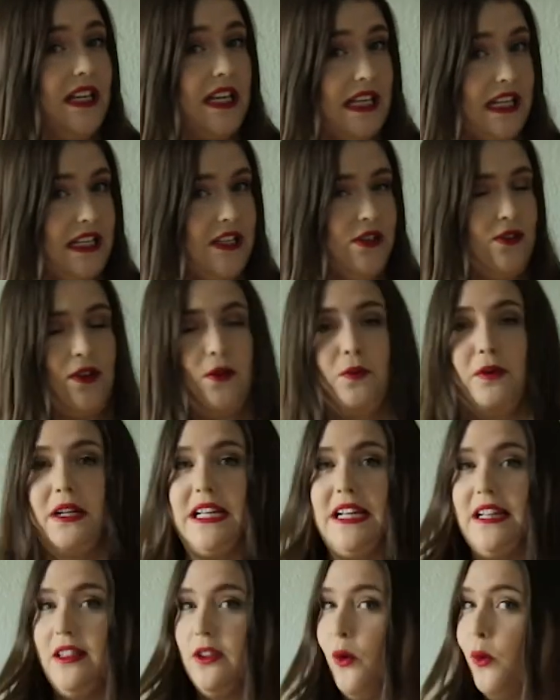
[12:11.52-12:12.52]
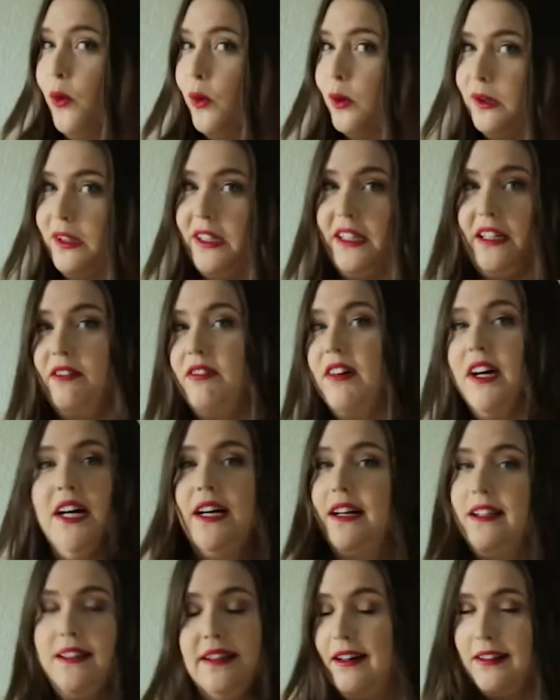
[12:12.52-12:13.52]
eat. You don't want to eat the whole leaf.
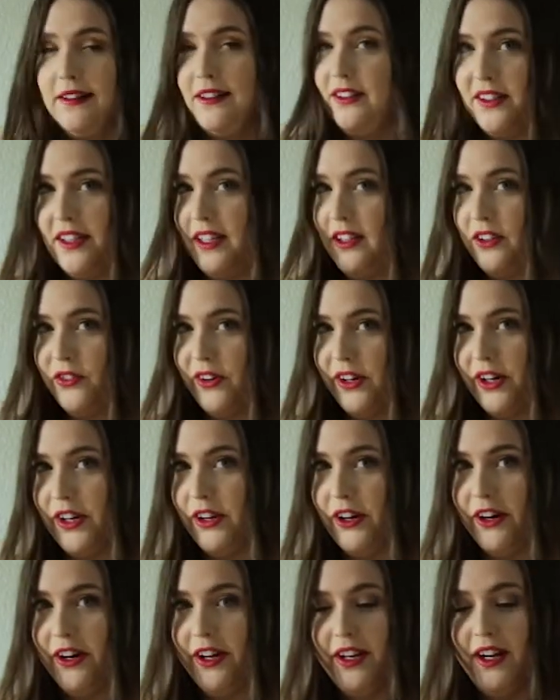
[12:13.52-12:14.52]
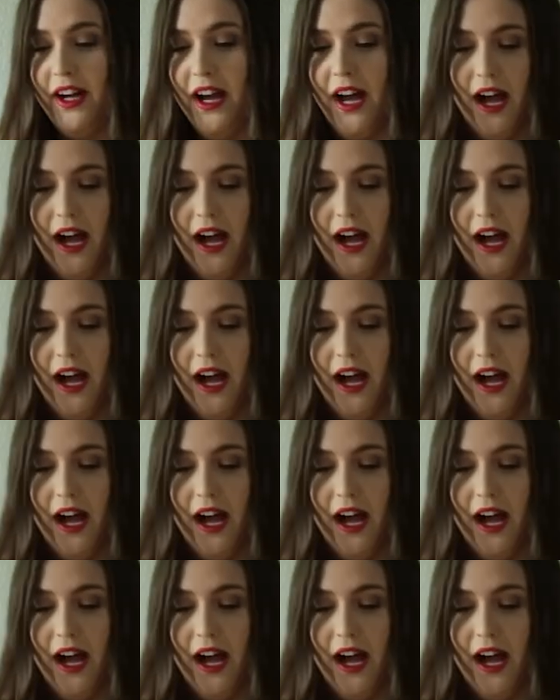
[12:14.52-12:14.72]
It's not going to taste very good.